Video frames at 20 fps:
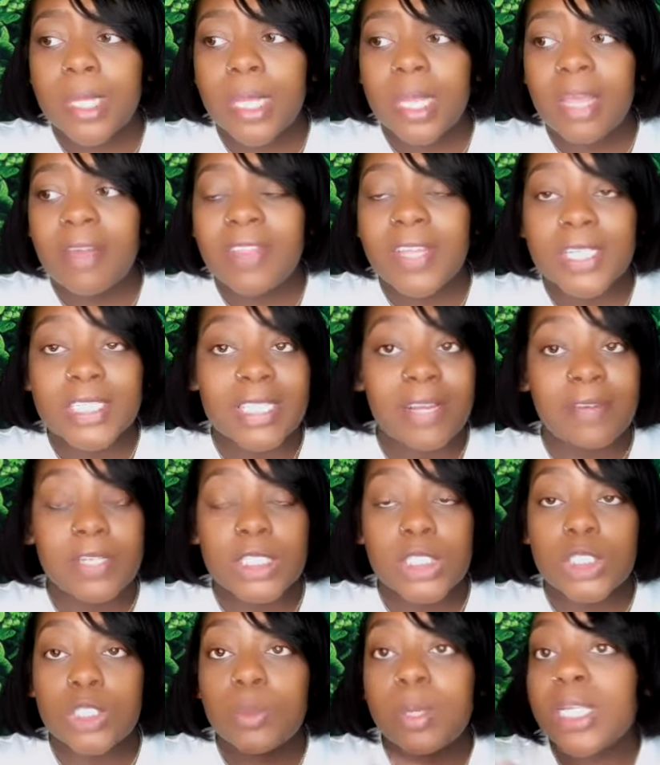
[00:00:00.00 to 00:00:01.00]
if there's ever a
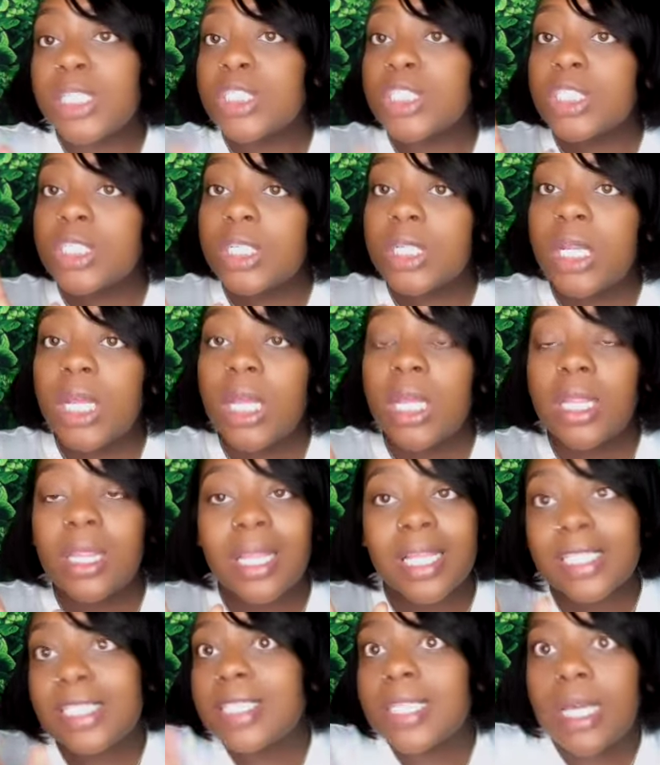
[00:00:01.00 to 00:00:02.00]
situation, and
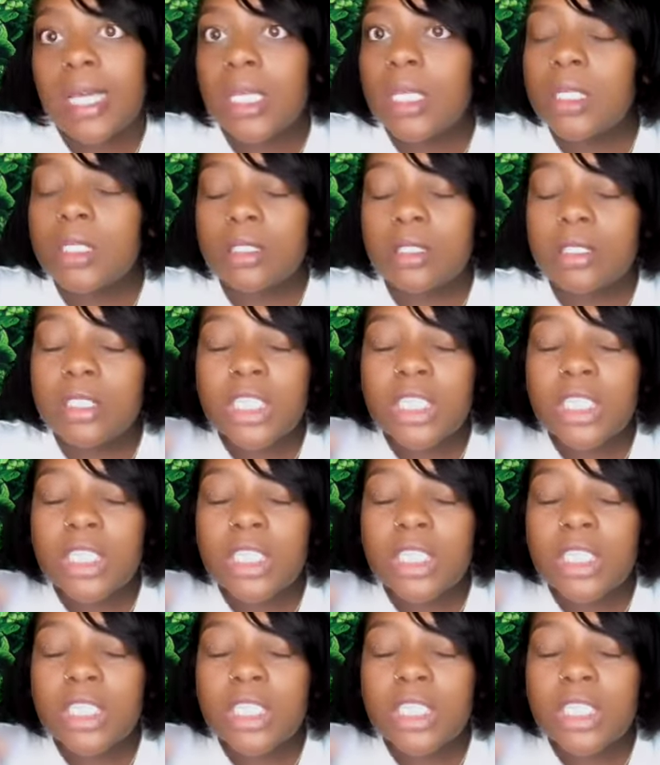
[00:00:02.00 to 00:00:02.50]
let's say,